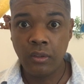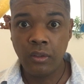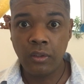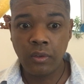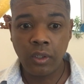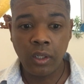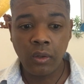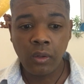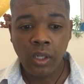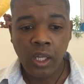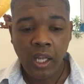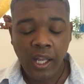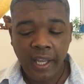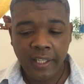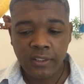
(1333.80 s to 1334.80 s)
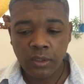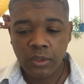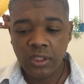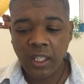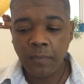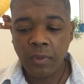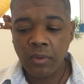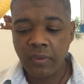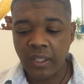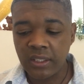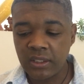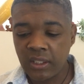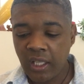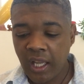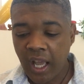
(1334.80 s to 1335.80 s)
you know. And so some of
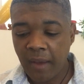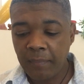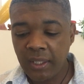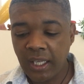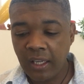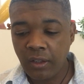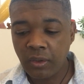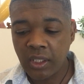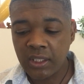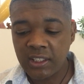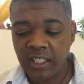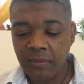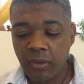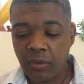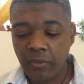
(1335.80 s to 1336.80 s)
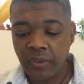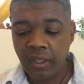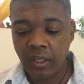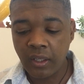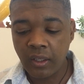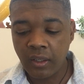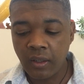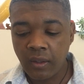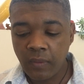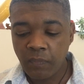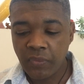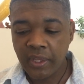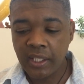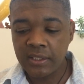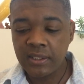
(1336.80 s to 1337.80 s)
us, I mean, I look at some of the
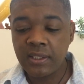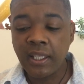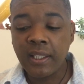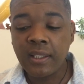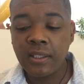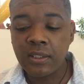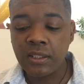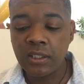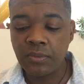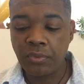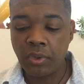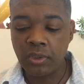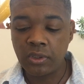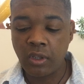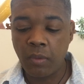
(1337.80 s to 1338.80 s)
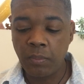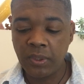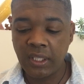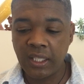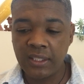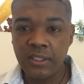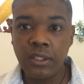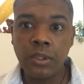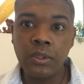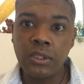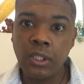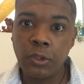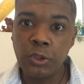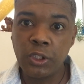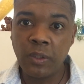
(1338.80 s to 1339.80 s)
statuses, for example, that I see on
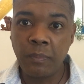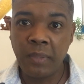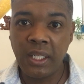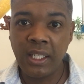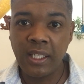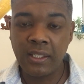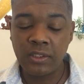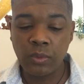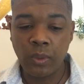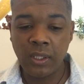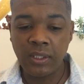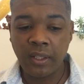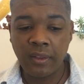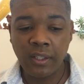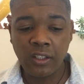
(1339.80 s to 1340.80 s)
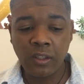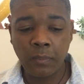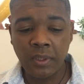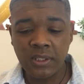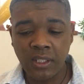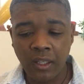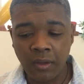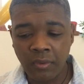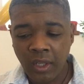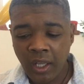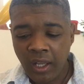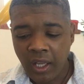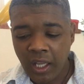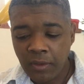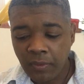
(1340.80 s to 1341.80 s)
social media as well, and I think to myself,
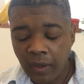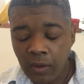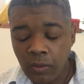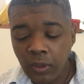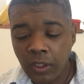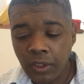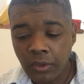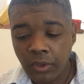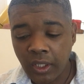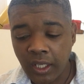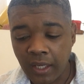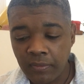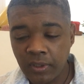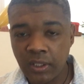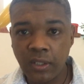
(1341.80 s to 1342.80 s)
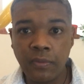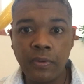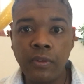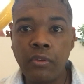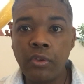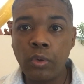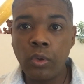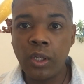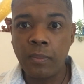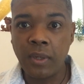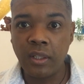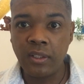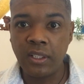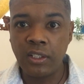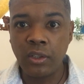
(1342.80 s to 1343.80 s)
if only you could have a different thought
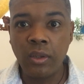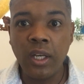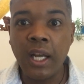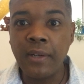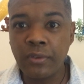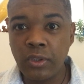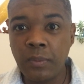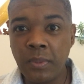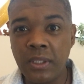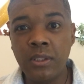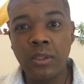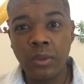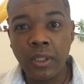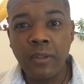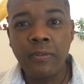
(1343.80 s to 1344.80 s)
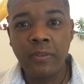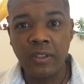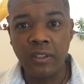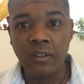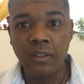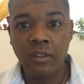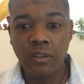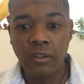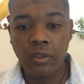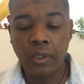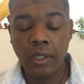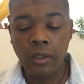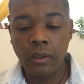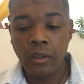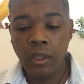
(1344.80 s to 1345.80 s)
about it, your life could be so different, you
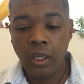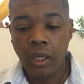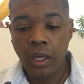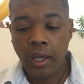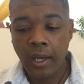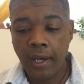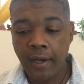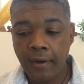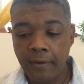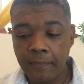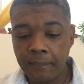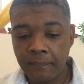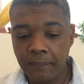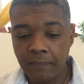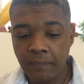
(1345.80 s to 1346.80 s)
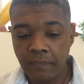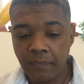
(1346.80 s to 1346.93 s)
know? And